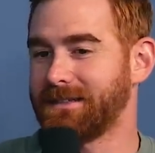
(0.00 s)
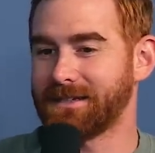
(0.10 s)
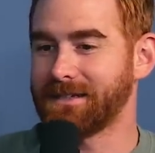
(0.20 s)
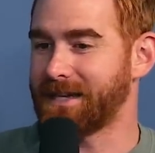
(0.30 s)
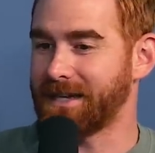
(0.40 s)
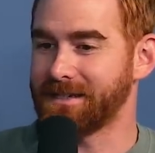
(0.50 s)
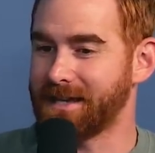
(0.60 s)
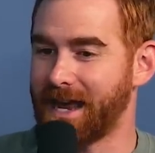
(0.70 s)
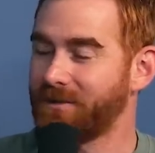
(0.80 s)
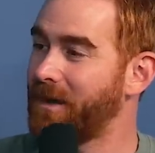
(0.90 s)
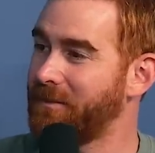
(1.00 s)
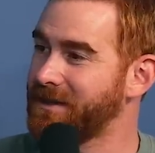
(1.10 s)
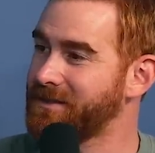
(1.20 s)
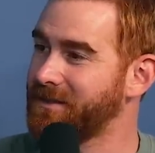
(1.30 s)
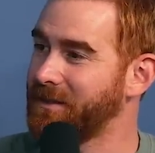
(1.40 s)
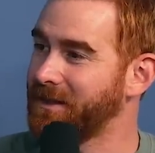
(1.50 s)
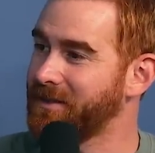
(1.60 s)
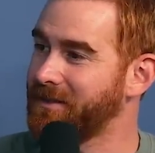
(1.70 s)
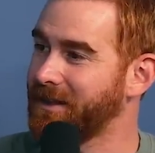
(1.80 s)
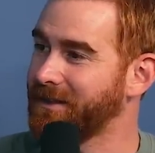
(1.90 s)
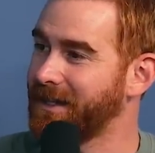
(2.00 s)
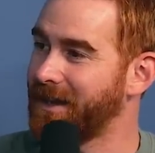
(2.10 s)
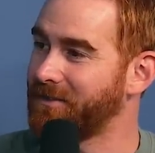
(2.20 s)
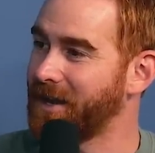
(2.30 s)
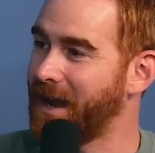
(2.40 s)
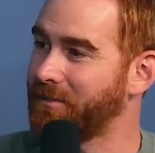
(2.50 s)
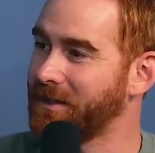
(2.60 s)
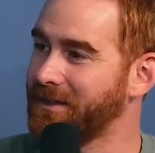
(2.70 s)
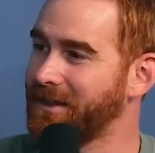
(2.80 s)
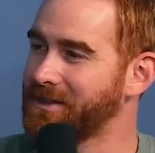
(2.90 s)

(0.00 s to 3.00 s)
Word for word: this has sad remnants to me of a thing that never happened. Right.